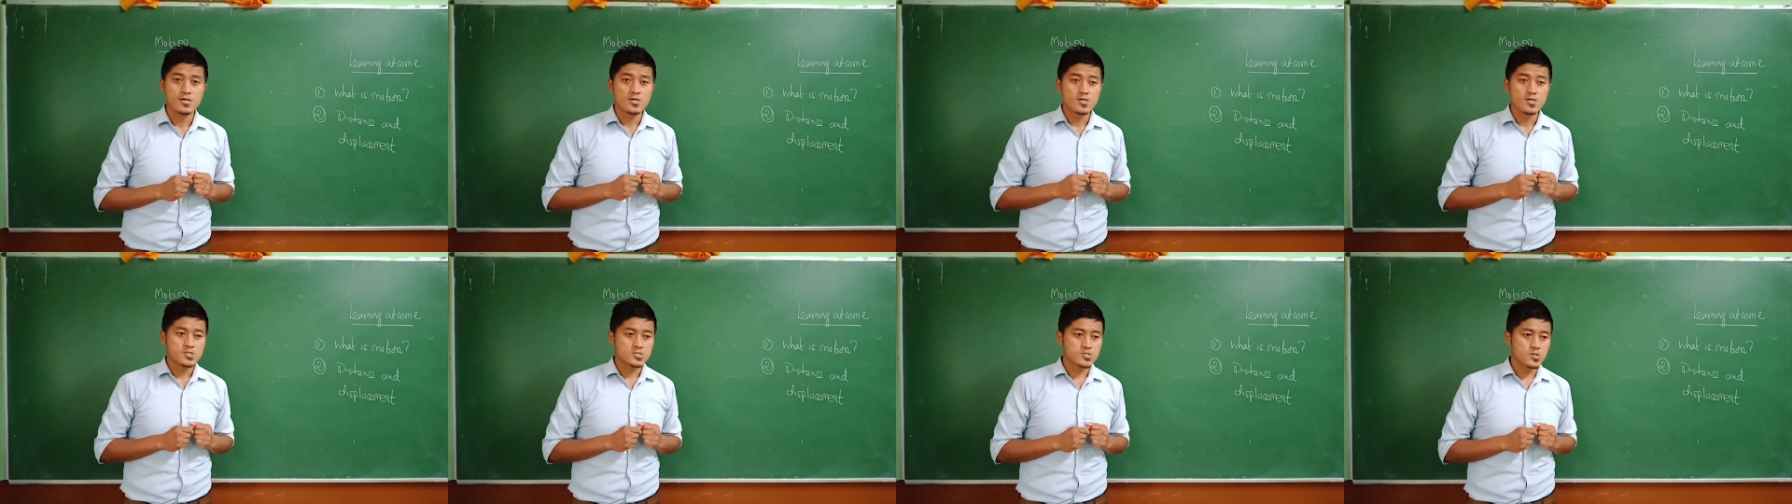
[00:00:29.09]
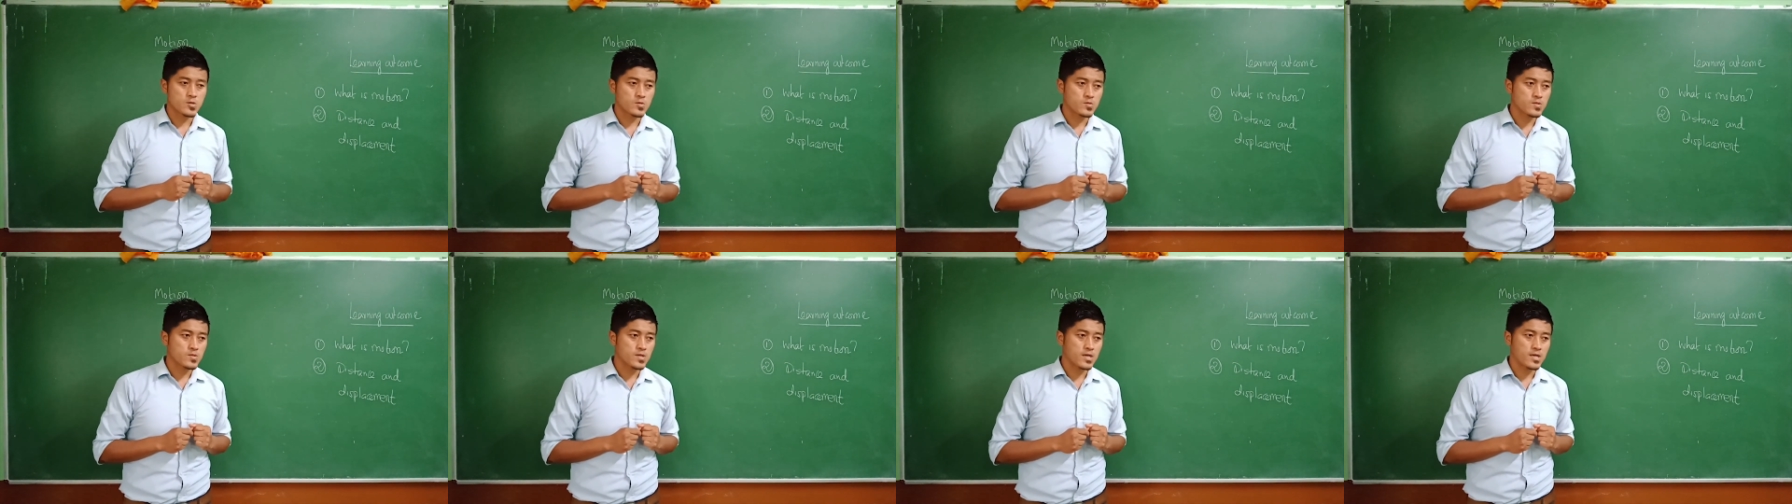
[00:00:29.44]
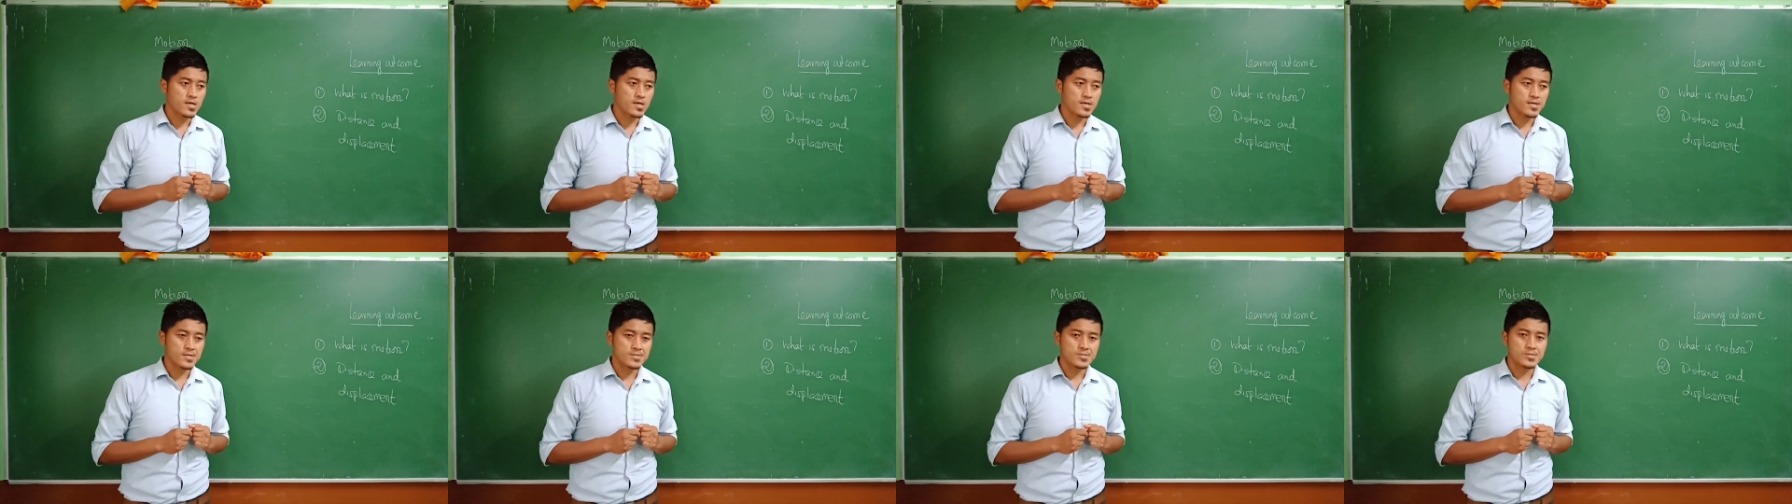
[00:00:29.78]

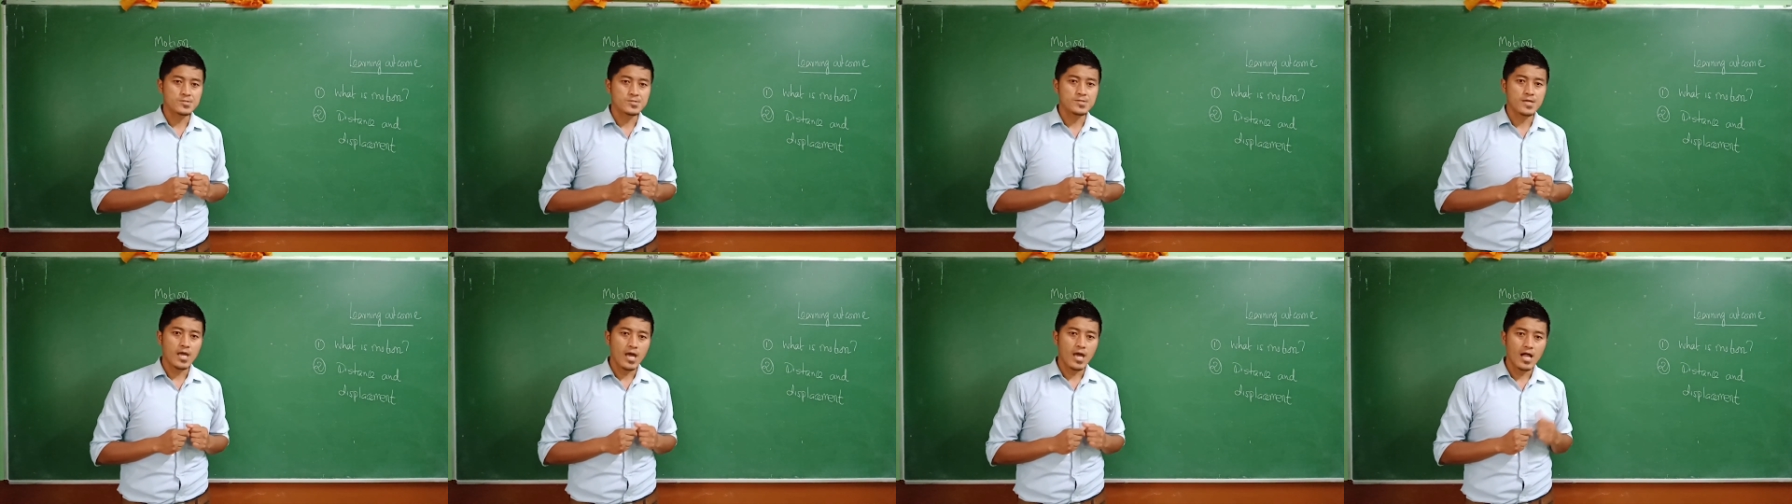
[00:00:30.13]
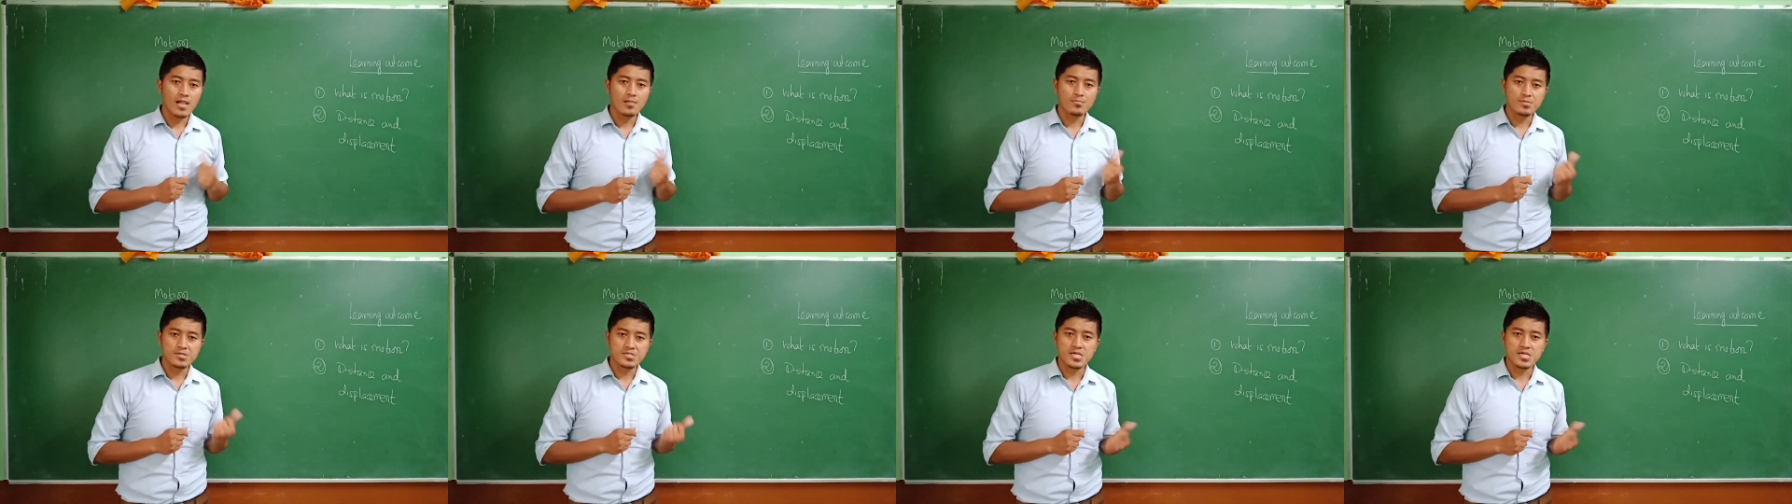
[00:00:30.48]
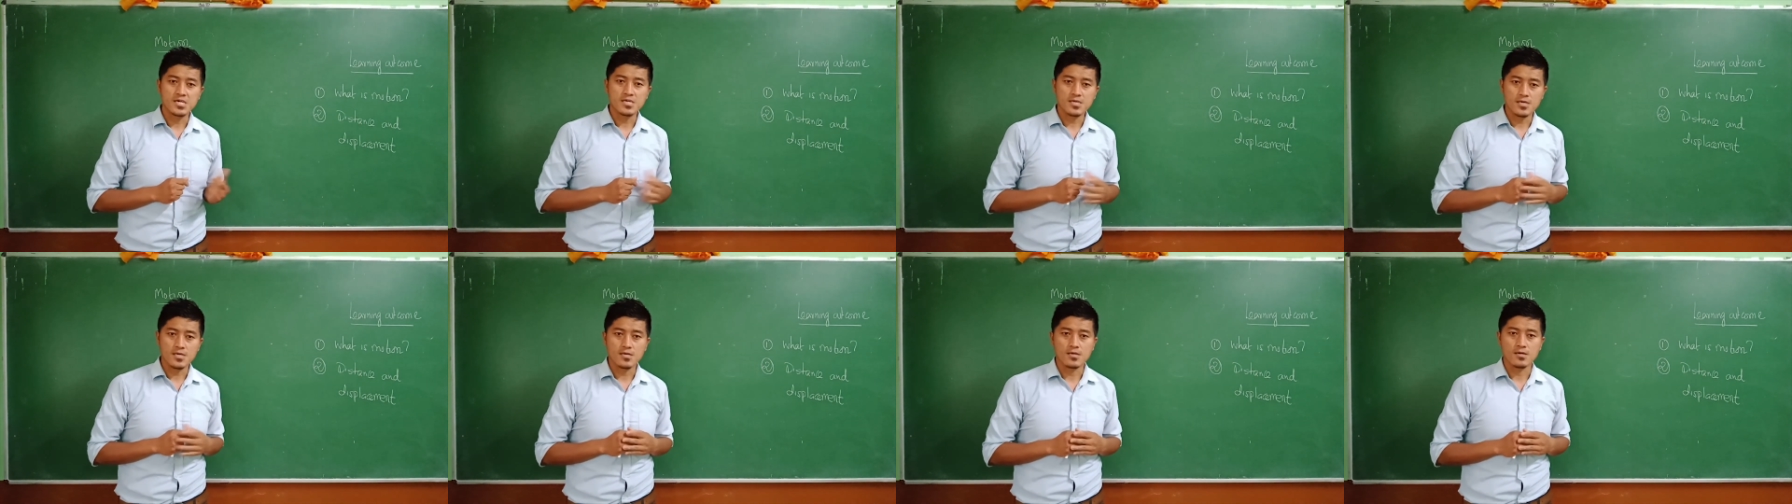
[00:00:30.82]
So today I'll be
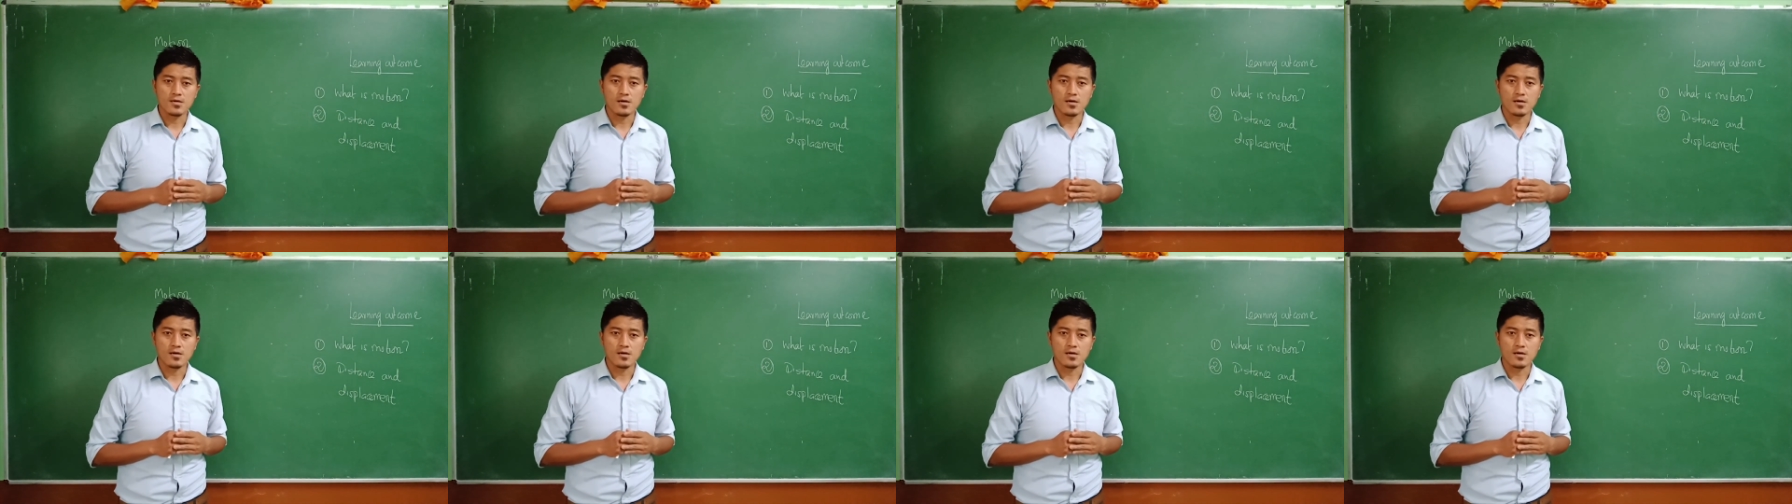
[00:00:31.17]
taking